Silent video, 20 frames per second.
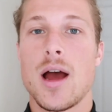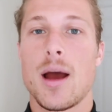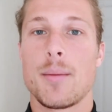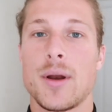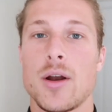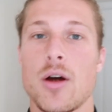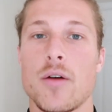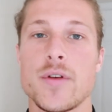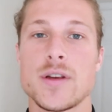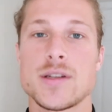I
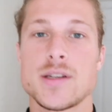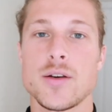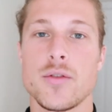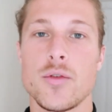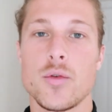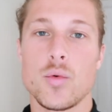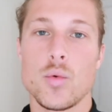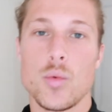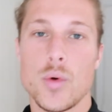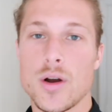mean, obviously
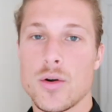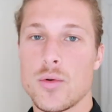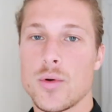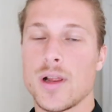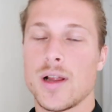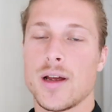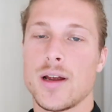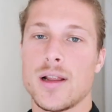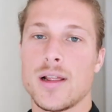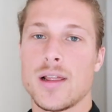we're
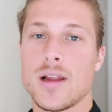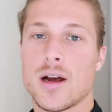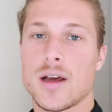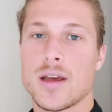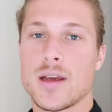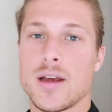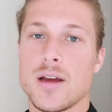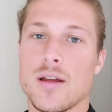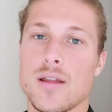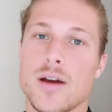really
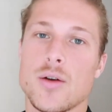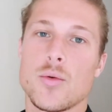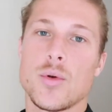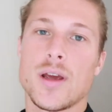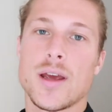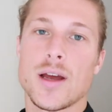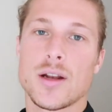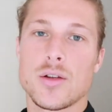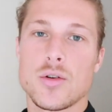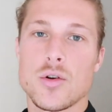lucky here that we
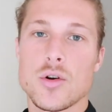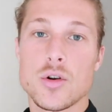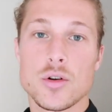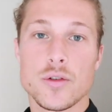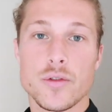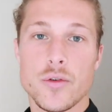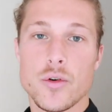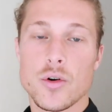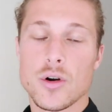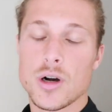get
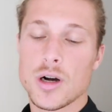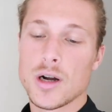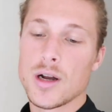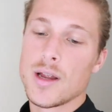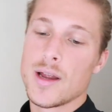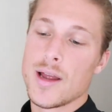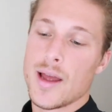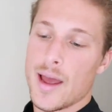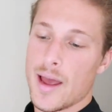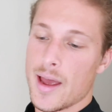cooked for
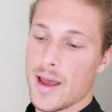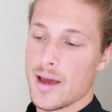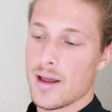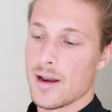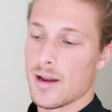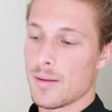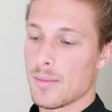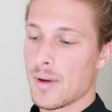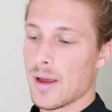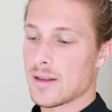
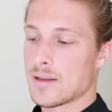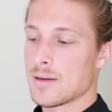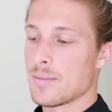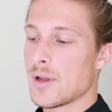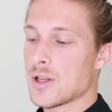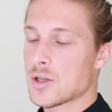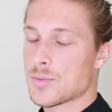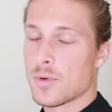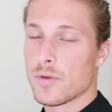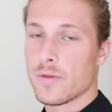and um, get the
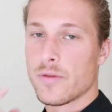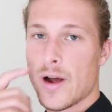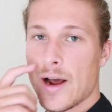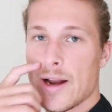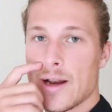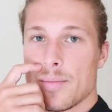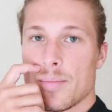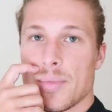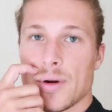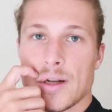meals
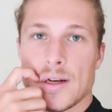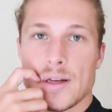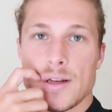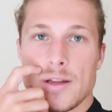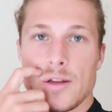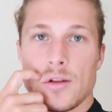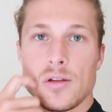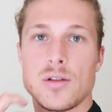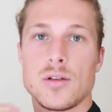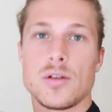provided, but
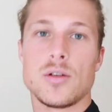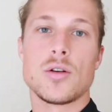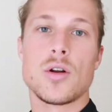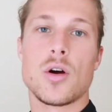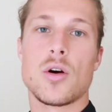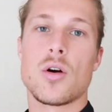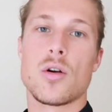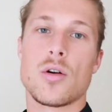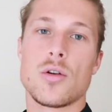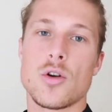you
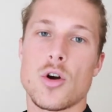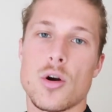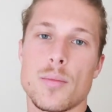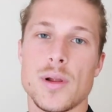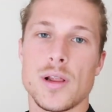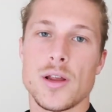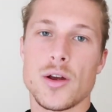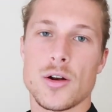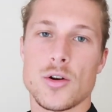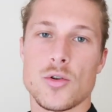know,
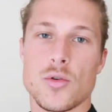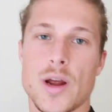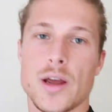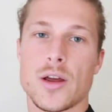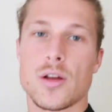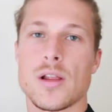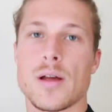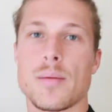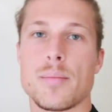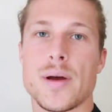normally on a
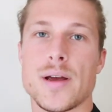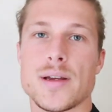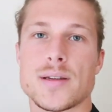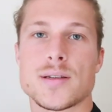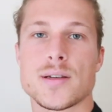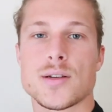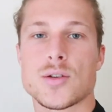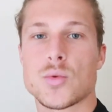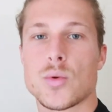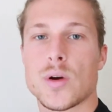regular
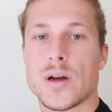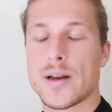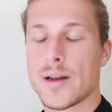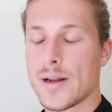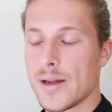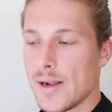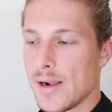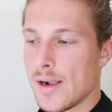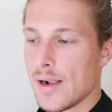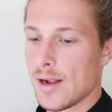basis
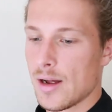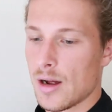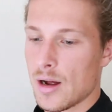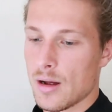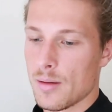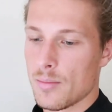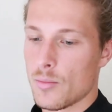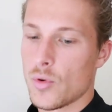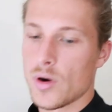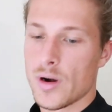when
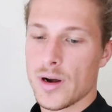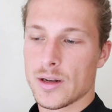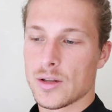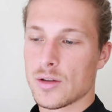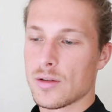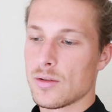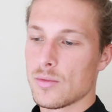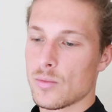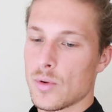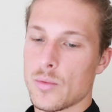um, we're at
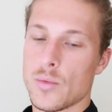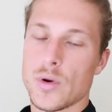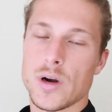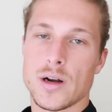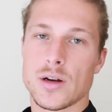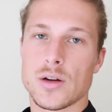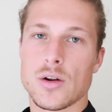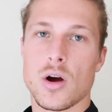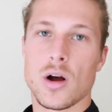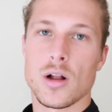when we're
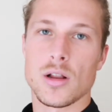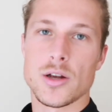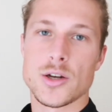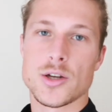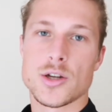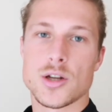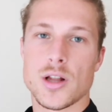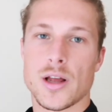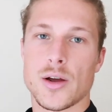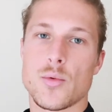in
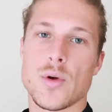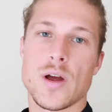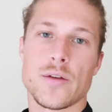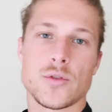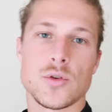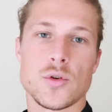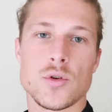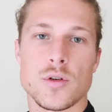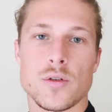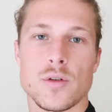college, like we have
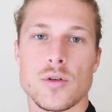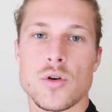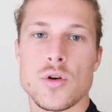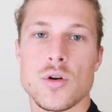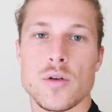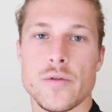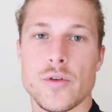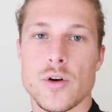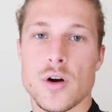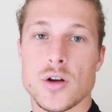to cook,
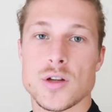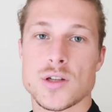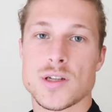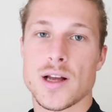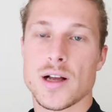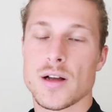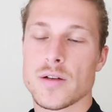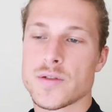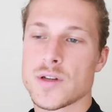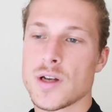cook for
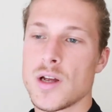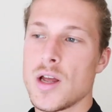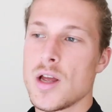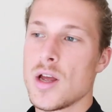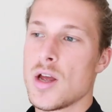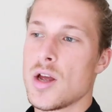ourselves.